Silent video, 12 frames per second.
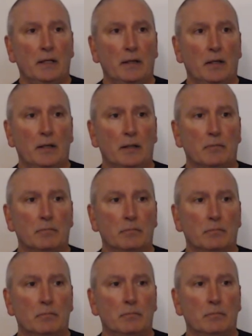uh,
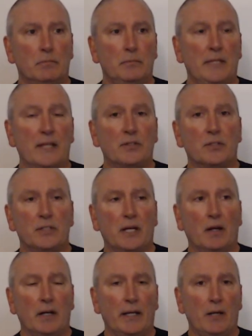
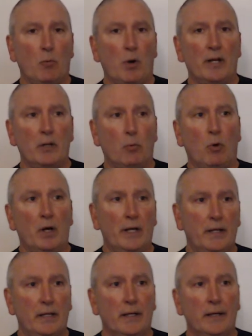necessarily a one to
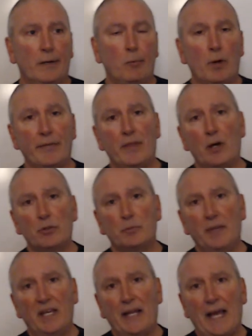one what those
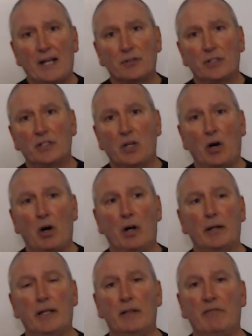men actually
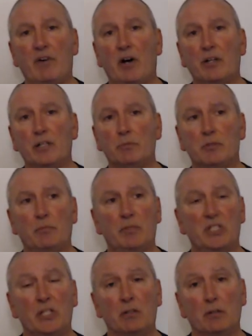taught and the volumes of
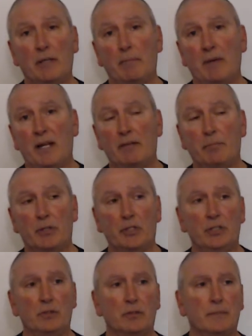material they might have
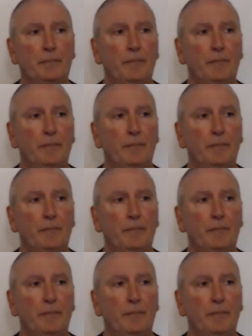produced.